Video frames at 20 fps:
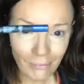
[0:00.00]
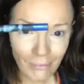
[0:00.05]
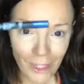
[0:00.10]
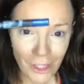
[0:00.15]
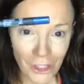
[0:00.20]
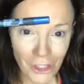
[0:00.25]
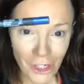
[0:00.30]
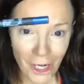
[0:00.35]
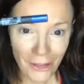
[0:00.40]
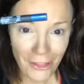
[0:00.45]

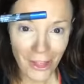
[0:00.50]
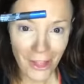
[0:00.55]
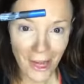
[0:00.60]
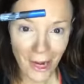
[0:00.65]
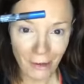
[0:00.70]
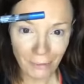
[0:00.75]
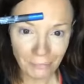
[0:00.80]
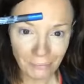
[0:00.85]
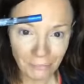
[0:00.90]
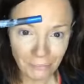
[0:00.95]
Check that
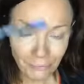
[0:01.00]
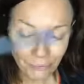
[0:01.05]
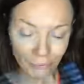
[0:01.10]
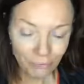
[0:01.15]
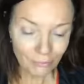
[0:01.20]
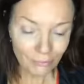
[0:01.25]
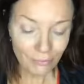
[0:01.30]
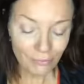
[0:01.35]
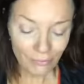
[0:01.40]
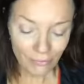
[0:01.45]
out.
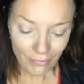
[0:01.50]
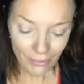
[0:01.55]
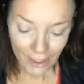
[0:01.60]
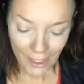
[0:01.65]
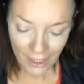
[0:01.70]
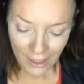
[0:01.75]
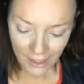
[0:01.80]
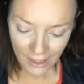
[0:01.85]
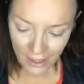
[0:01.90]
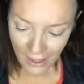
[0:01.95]

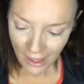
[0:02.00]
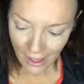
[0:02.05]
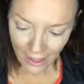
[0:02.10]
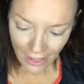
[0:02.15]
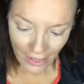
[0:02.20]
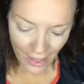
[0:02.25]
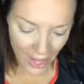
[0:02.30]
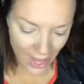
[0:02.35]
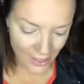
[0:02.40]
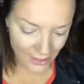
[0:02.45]

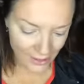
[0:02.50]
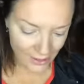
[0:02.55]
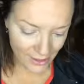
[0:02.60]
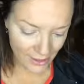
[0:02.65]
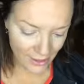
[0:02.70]
That